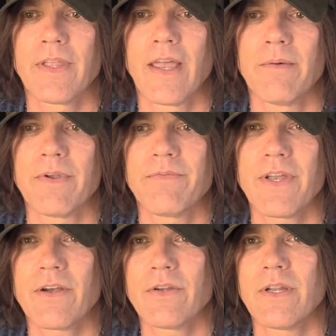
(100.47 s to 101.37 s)
and we
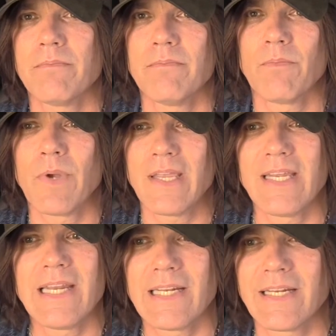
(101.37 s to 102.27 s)
figured we
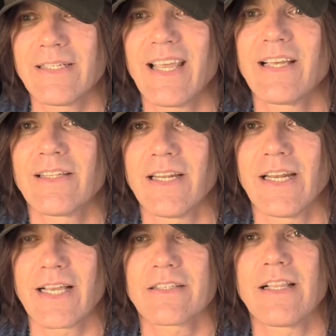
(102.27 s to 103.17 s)
needed to take it to the
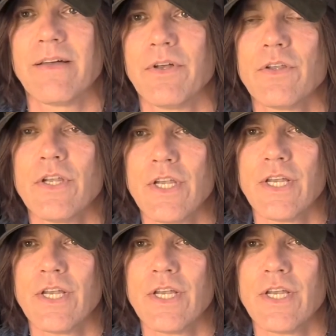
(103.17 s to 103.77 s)
next level.